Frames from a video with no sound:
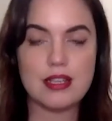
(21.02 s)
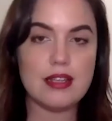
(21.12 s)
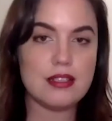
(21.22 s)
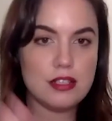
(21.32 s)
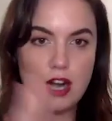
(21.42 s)

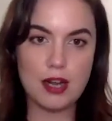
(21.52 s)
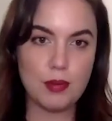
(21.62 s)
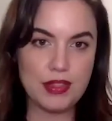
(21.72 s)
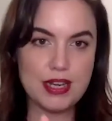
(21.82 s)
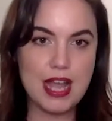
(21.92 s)
starting
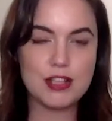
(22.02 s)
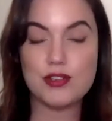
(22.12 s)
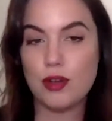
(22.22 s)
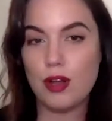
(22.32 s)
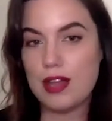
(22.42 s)
with the
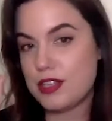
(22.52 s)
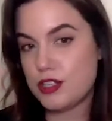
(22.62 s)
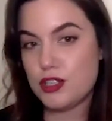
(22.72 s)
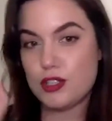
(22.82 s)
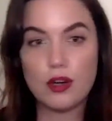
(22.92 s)
natural and then
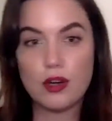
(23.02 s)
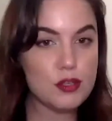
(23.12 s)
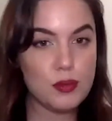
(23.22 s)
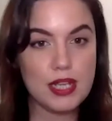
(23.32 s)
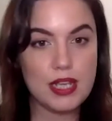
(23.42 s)
just sort of
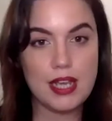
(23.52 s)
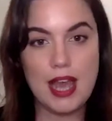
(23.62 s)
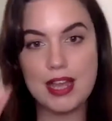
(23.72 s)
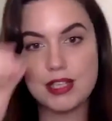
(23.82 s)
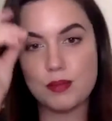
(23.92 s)
tweaking it
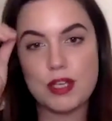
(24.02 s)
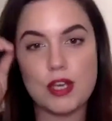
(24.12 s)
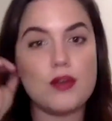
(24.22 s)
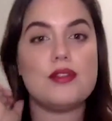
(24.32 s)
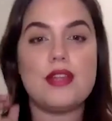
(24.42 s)
as we
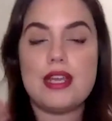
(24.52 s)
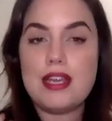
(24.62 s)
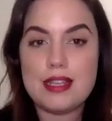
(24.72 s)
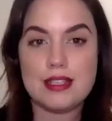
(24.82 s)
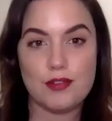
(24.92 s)
go so they can
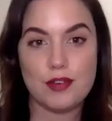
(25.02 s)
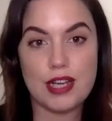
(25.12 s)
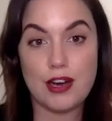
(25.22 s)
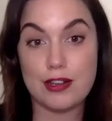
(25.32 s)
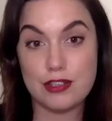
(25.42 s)
get different
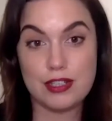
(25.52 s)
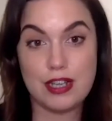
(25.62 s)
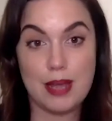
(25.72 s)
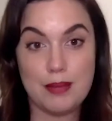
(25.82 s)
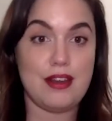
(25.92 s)
character
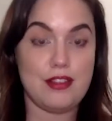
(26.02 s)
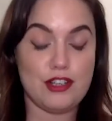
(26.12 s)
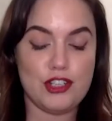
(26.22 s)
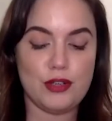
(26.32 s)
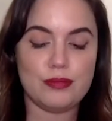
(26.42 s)
types out of
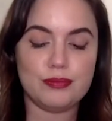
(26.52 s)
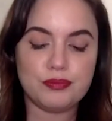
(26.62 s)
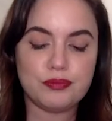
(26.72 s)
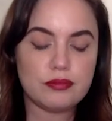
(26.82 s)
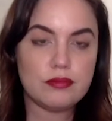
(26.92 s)
their shoot.
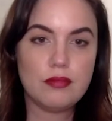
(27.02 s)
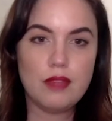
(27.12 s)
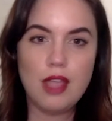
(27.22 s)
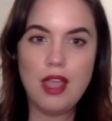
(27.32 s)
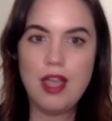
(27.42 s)

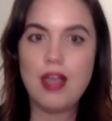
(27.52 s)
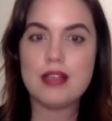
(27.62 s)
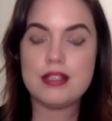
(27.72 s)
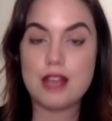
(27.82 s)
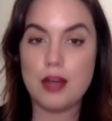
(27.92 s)

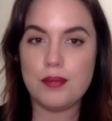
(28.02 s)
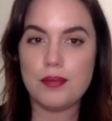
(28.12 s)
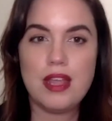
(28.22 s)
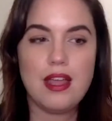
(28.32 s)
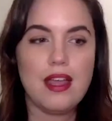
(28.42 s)
So
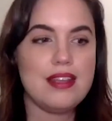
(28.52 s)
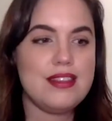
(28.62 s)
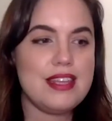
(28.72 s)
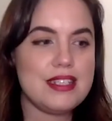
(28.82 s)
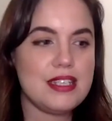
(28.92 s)

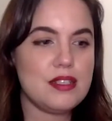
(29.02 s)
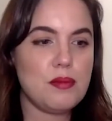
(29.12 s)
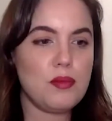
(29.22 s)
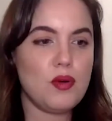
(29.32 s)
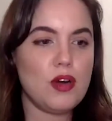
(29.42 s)
this is a
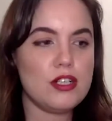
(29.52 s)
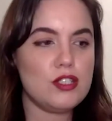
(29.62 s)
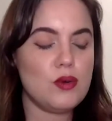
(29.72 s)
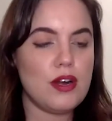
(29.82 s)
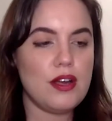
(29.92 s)
more
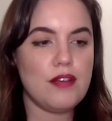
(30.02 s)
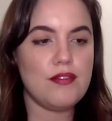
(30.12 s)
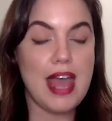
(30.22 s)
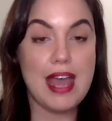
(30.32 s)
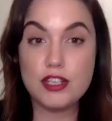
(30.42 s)
sort of
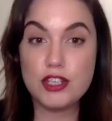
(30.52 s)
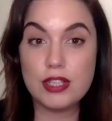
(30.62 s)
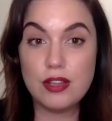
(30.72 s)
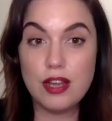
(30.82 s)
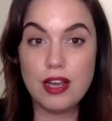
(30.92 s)
edgy
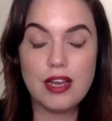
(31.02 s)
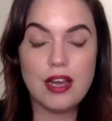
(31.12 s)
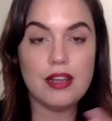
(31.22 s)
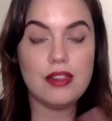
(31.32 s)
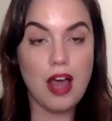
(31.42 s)
look.
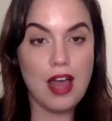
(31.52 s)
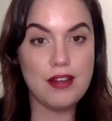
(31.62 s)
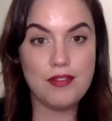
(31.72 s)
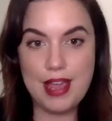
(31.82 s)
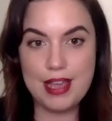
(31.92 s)
A lot
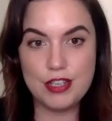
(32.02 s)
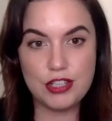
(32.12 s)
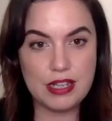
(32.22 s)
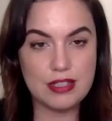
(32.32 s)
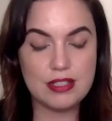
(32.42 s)
of
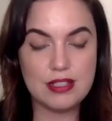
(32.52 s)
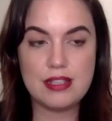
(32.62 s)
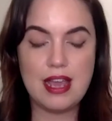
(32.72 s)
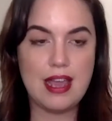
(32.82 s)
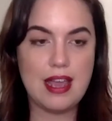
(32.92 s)
agents
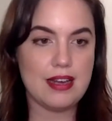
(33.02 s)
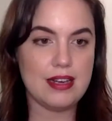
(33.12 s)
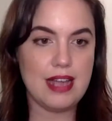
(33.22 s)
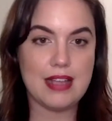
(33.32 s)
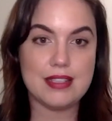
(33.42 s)
and
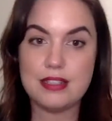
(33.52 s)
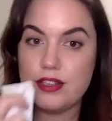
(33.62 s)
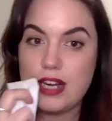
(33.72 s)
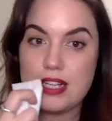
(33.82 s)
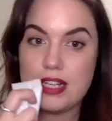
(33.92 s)
casting
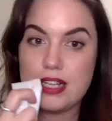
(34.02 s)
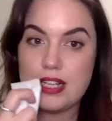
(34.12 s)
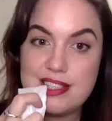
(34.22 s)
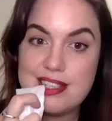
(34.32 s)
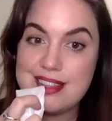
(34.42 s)

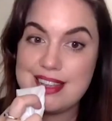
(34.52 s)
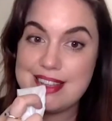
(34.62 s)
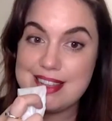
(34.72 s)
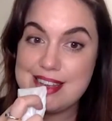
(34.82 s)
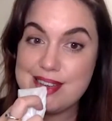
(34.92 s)
directors
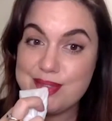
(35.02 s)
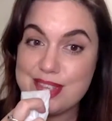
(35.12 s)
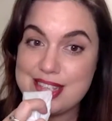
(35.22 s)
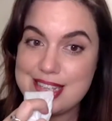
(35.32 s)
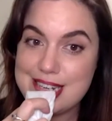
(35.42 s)
lately have
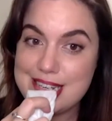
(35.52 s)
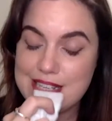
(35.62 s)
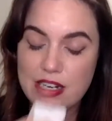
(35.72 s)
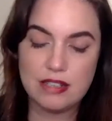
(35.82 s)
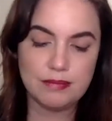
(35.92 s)
been sending
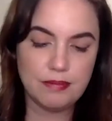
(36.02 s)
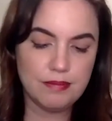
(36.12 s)
their